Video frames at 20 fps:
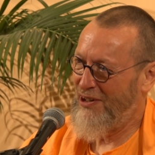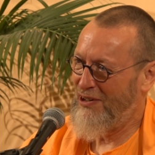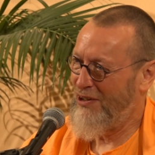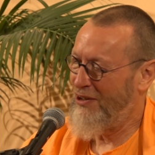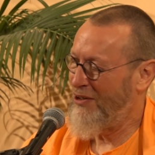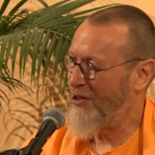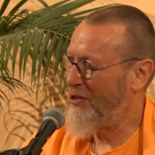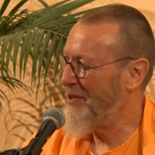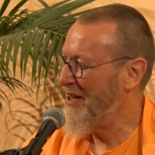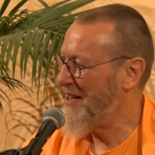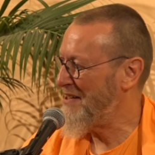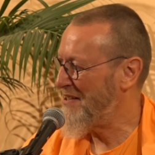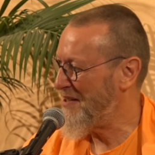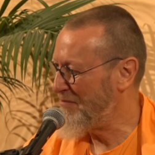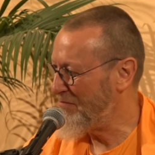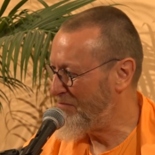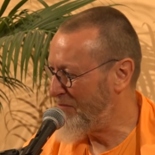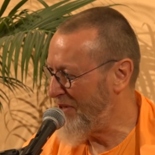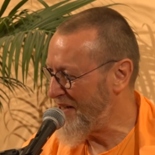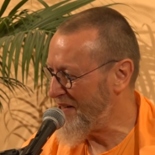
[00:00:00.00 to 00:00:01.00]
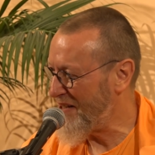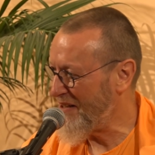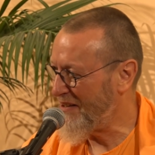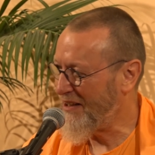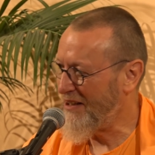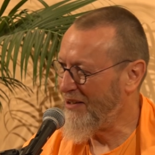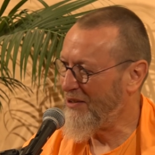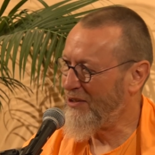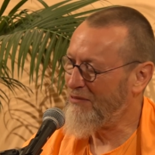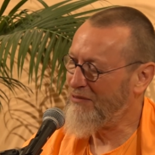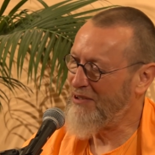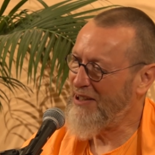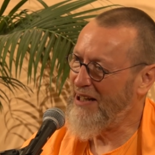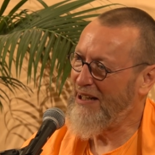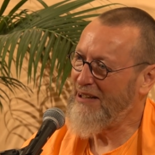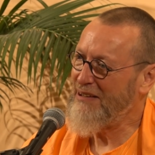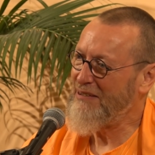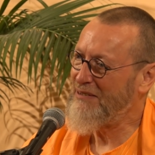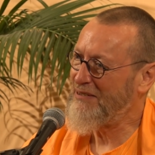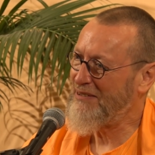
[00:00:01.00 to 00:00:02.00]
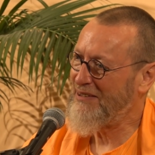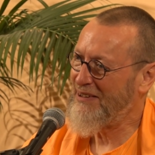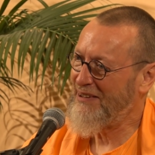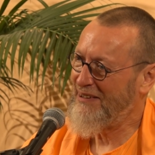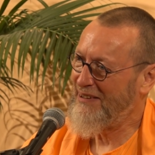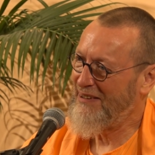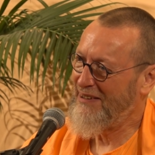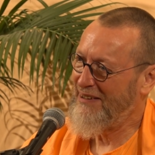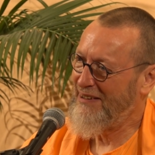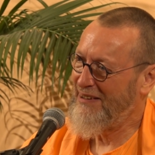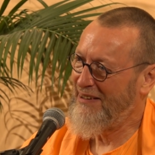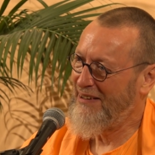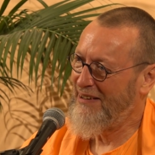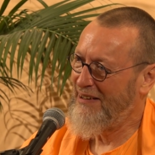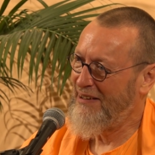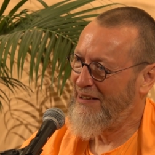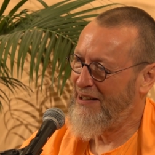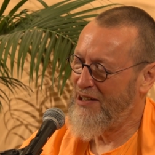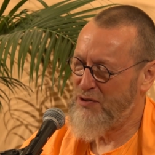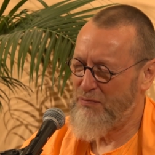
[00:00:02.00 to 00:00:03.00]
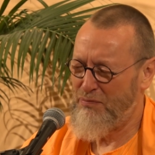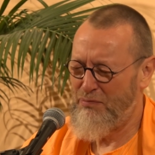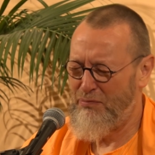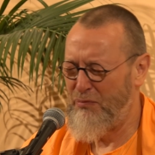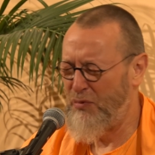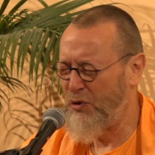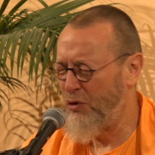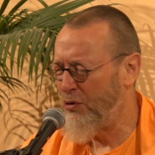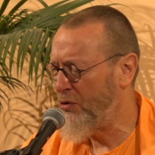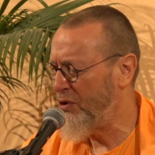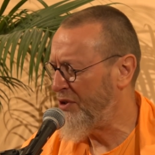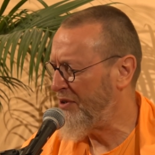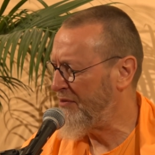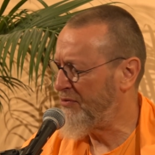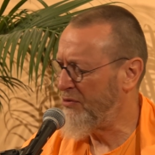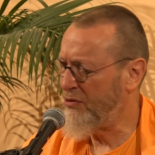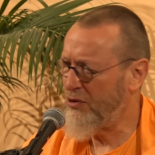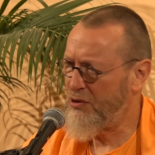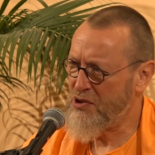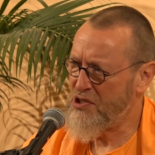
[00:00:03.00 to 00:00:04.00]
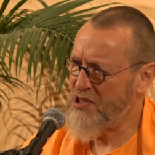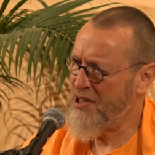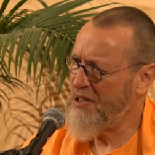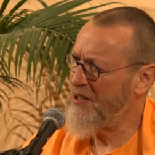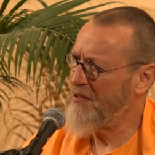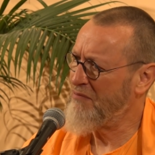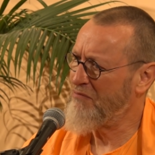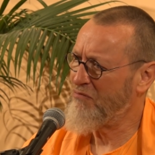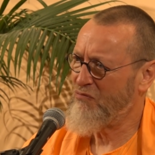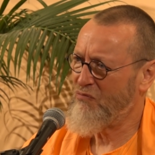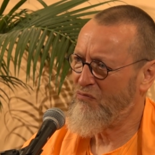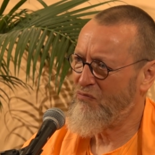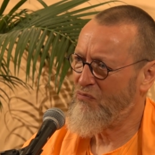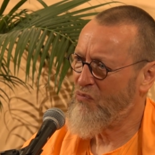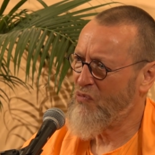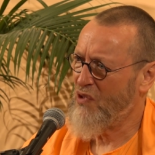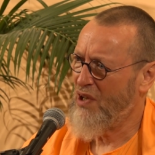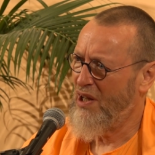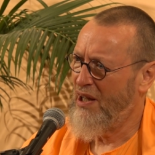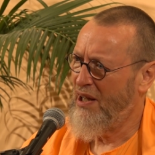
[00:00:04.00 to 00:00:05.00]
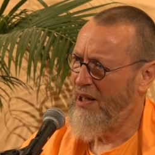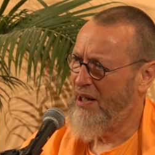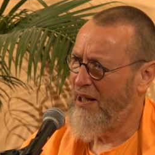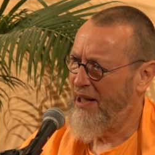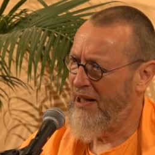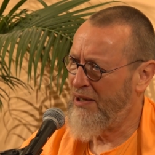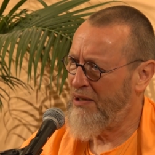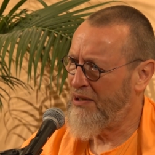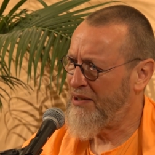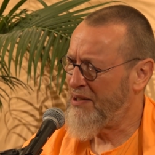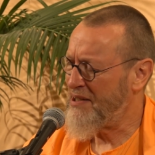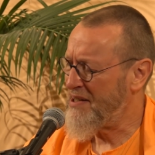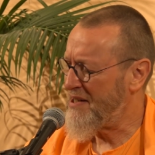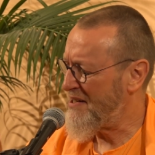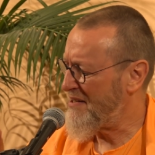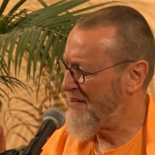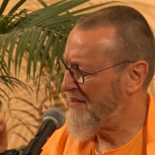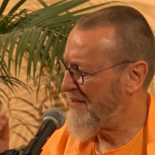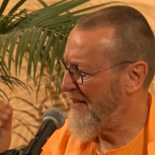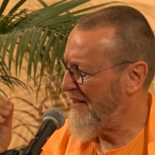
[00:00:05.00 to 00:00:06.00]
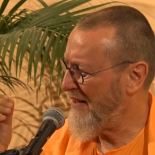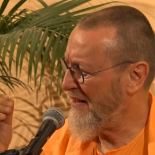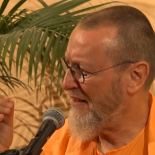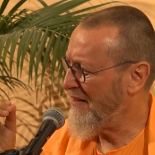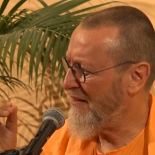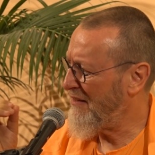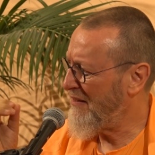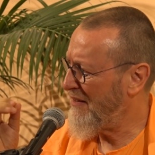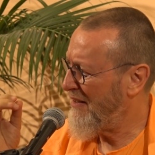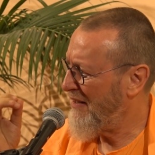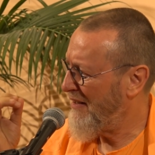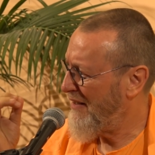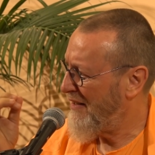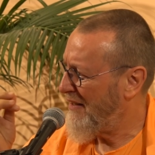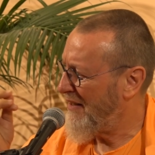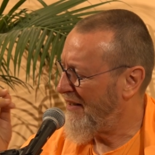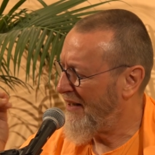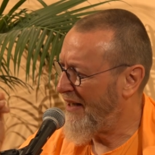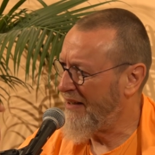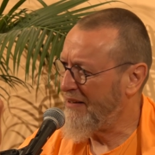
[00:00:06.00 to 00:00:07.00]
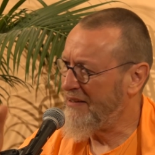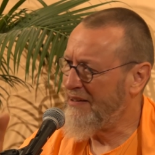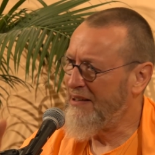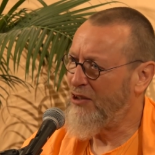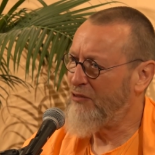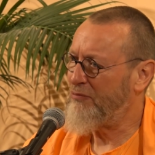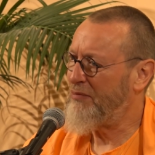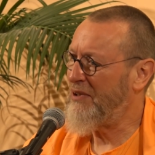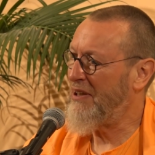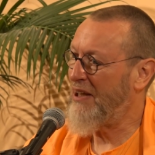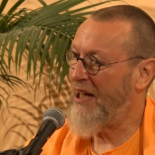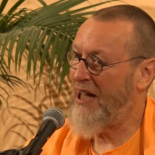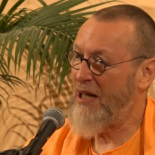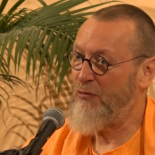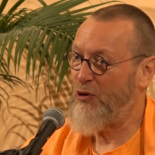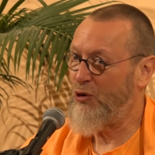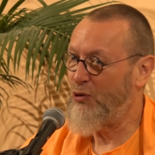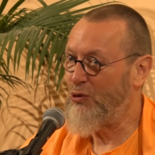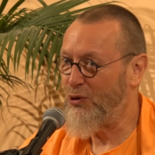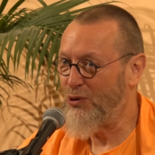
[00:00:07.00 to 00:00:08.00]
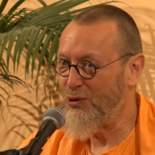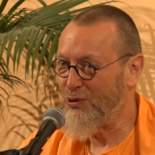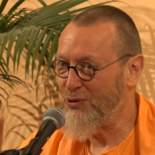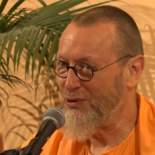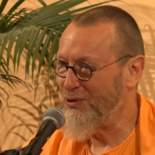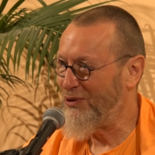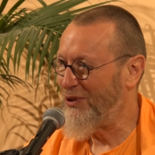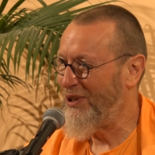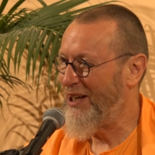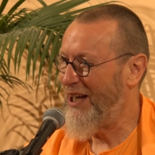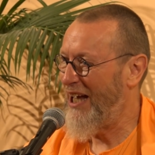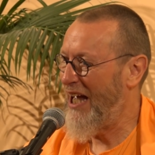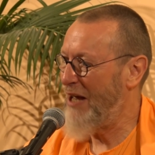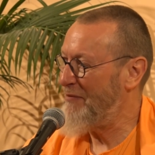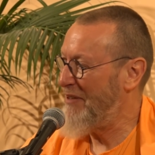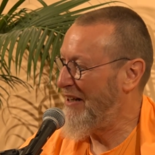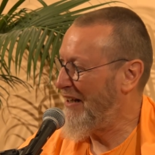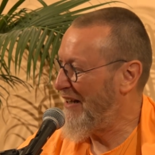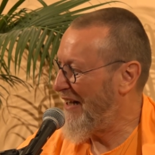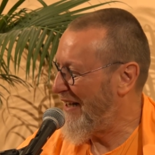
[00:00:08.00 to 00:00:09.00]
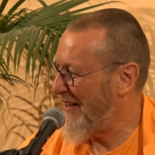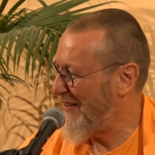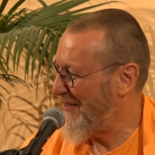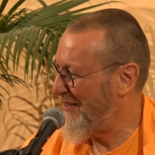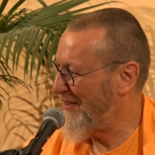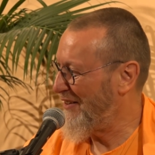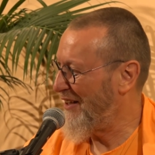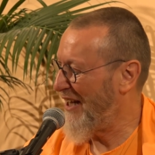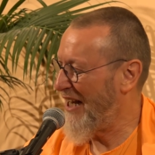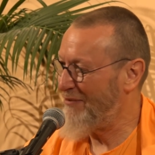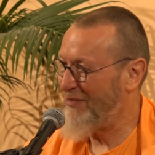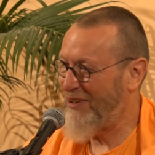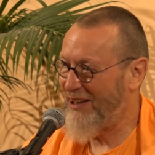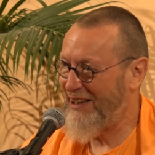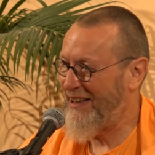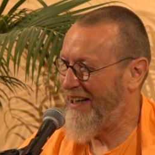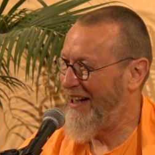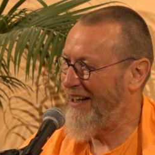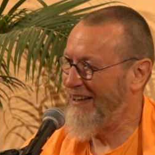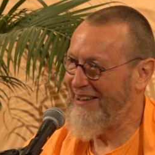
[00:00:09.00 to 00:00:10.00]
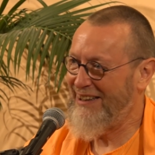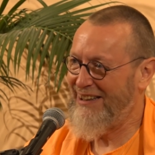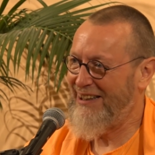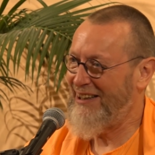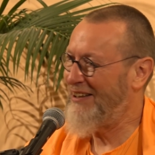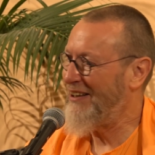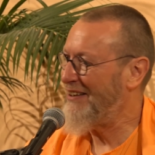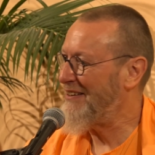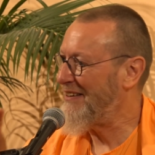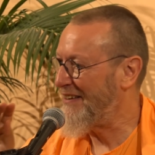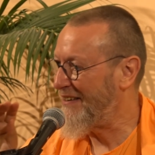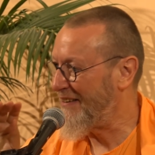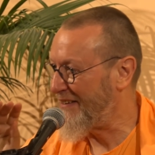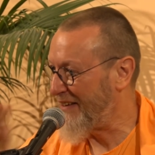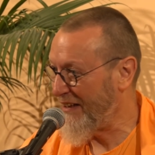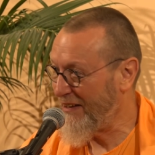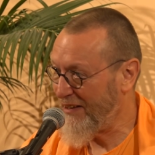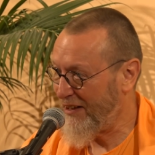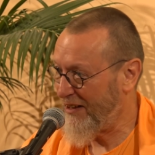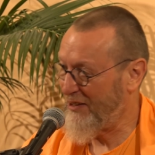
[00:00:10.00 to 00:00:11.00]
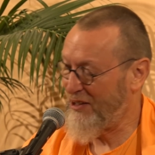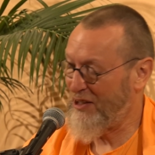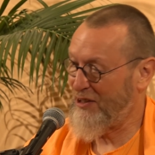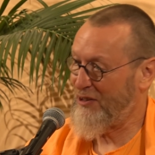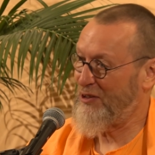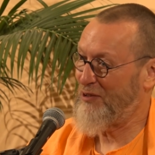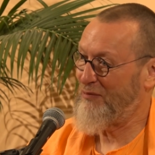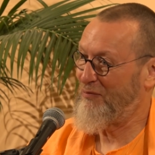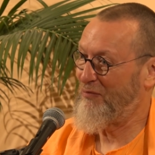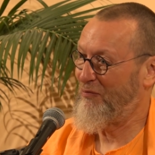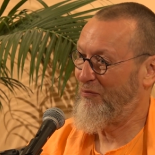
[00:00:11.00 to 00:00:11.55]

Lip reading: A great simplicity of life. It's beautiful to see. And not a single idea of I'm a guru, I'm enlightened, I'm a jnani, nothing like that.